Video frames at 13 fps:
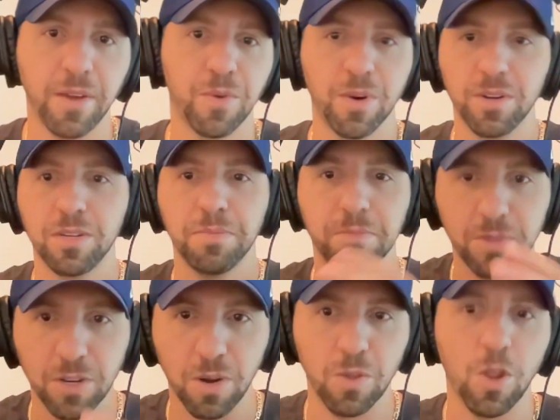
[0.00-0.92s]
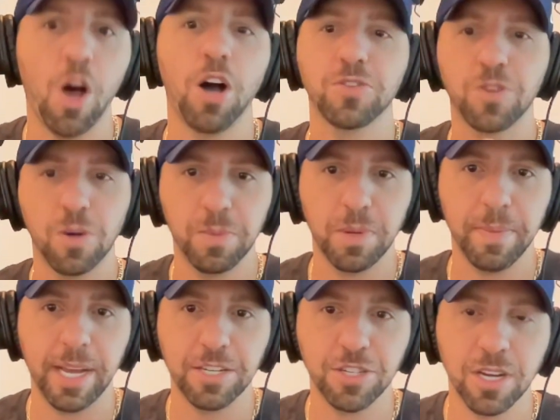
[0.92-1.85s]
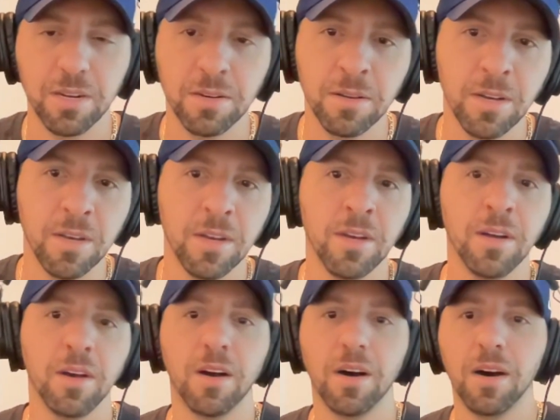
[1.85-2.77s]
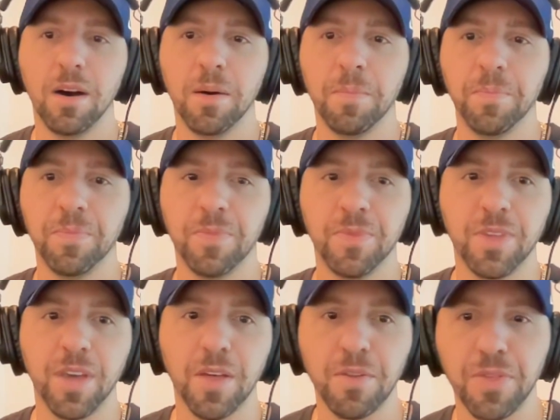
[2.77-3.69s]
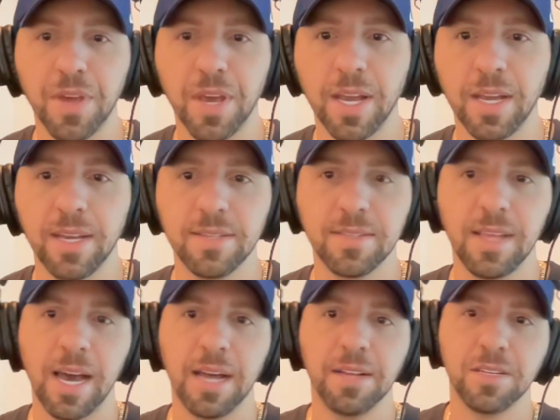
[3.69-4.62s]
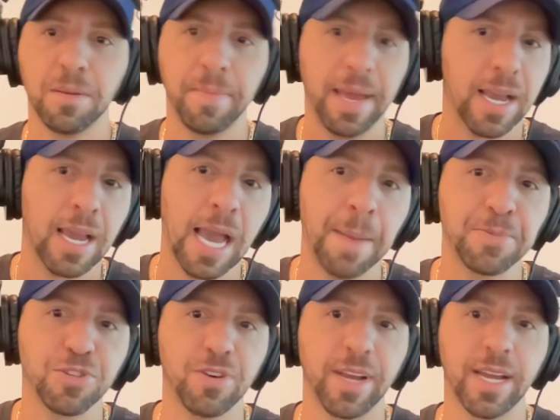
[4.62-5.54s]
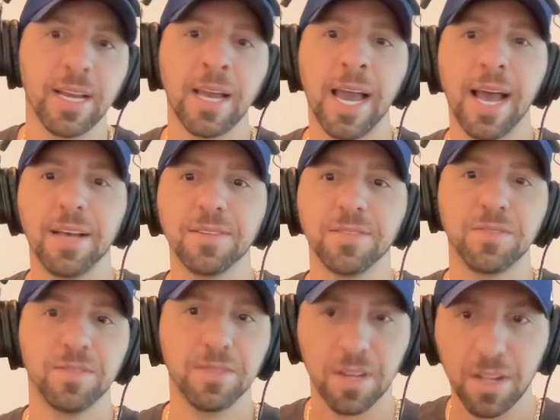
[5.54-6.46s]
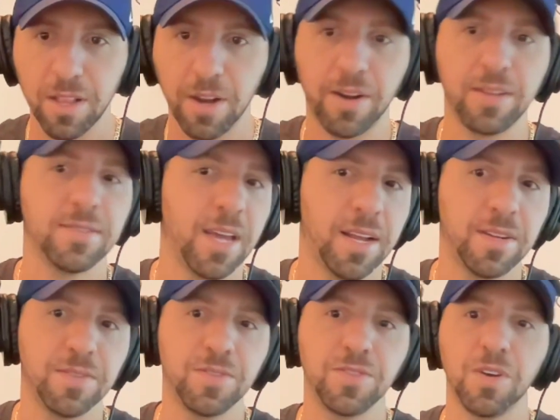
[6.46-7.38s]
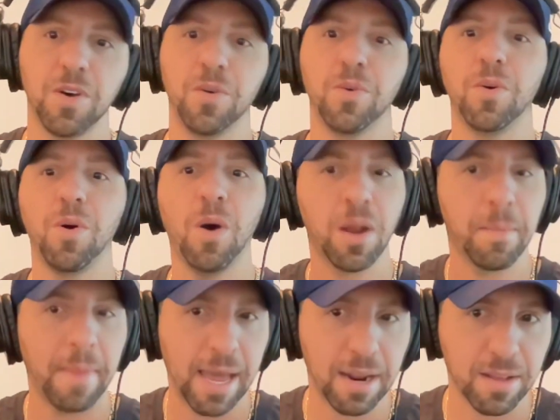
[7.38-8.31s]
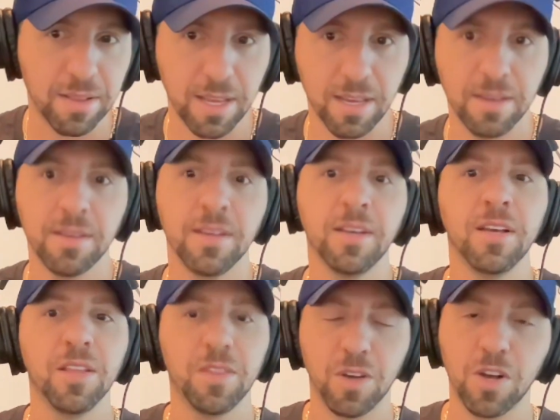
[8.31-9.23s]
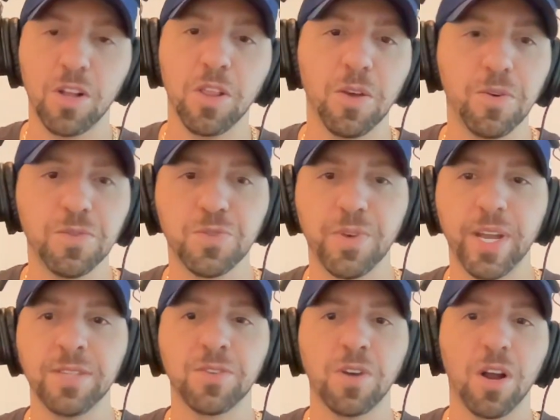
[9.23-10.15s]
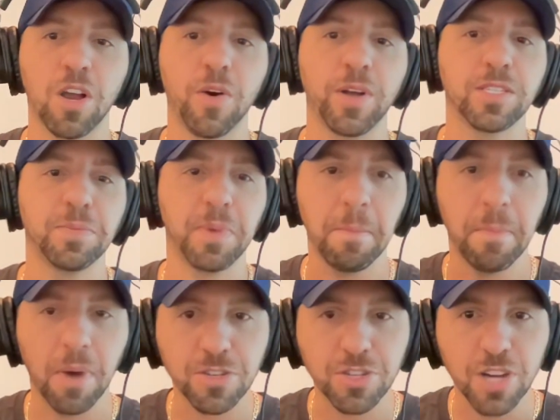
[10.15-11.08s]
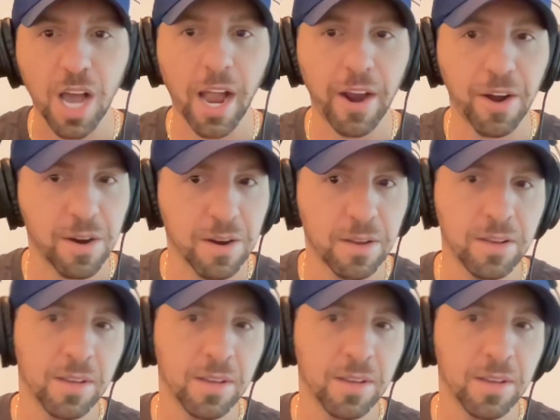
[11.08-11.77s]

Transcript: or long-term demand gen. The other thing is that demand capturing has declared intent, so automatically the close rates are going to be much higher.